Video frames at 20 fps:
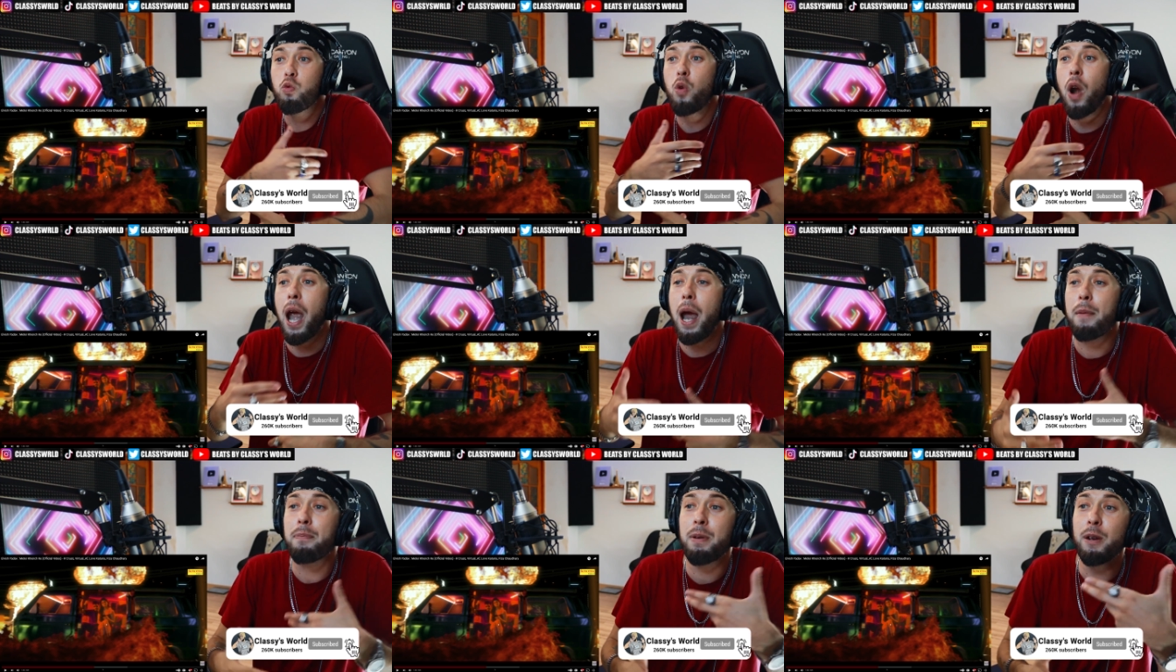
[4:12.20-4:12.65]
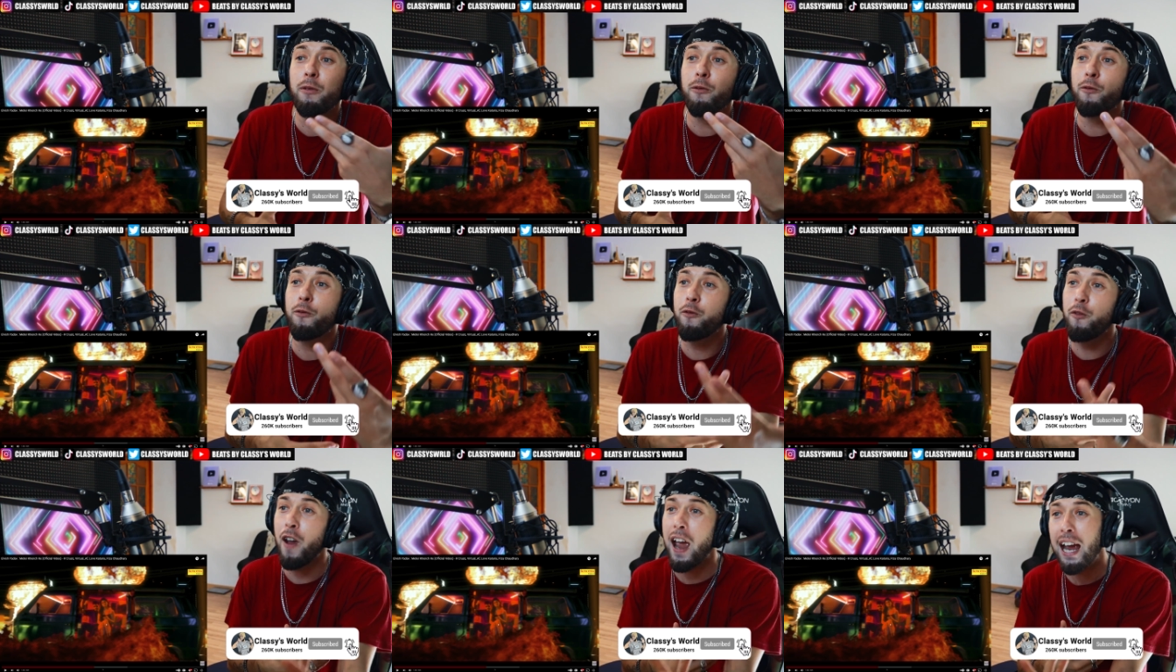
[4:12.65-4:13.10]
rapping
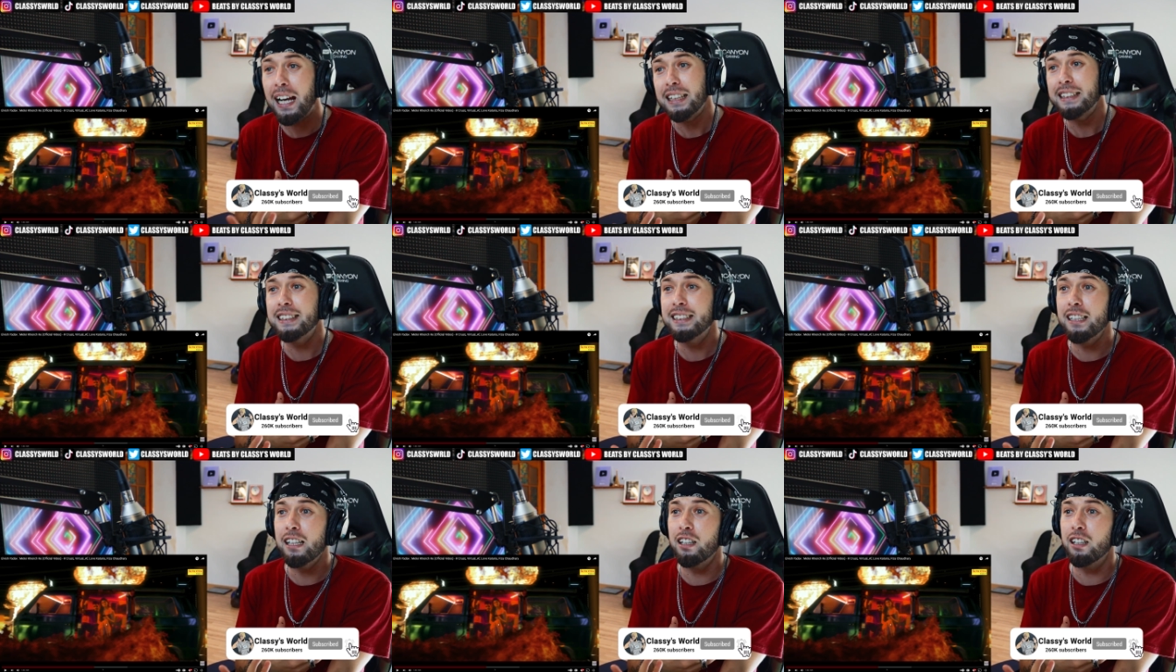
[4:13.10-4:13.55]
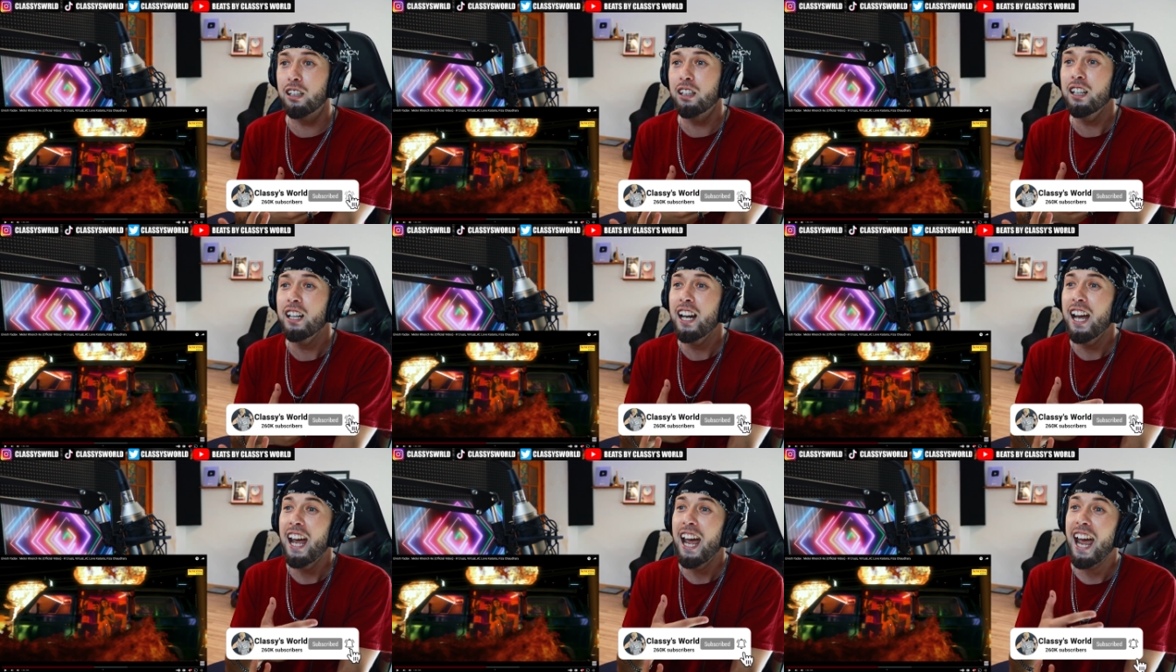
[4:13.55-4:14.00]
faster
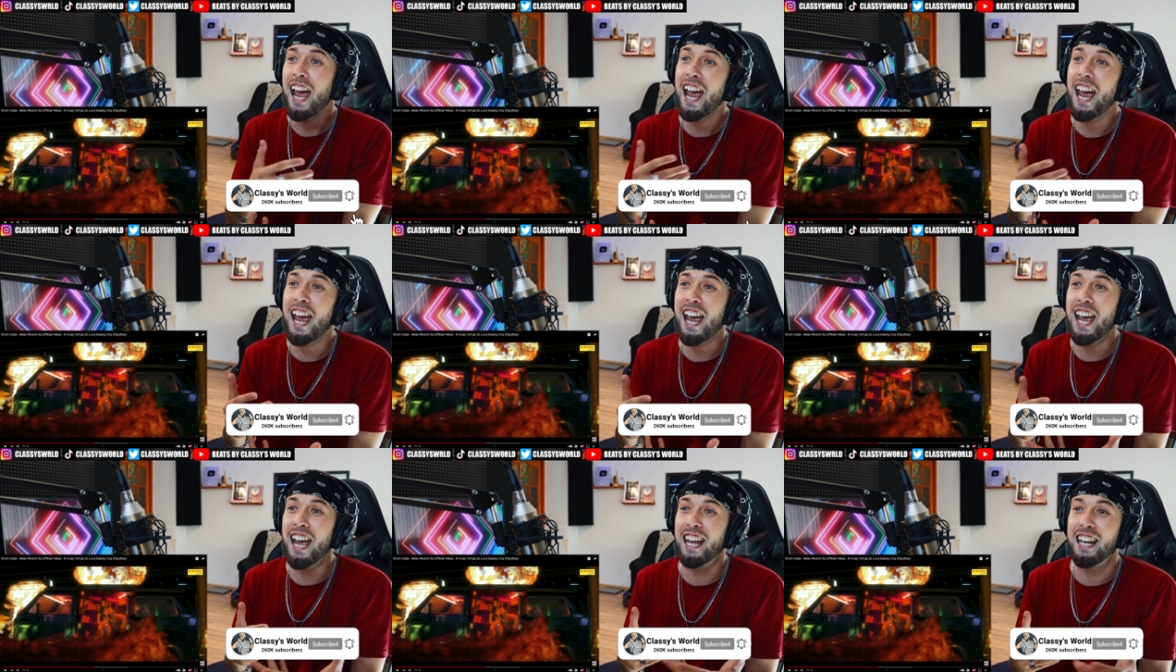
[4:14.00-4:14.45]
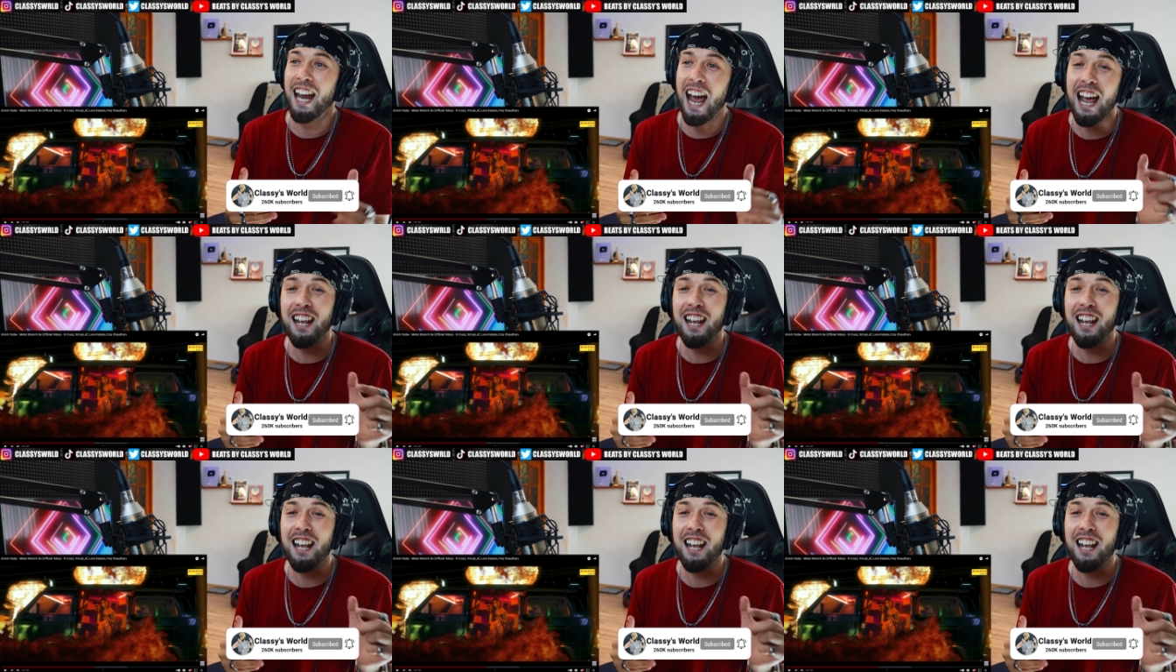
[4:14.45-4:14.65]
and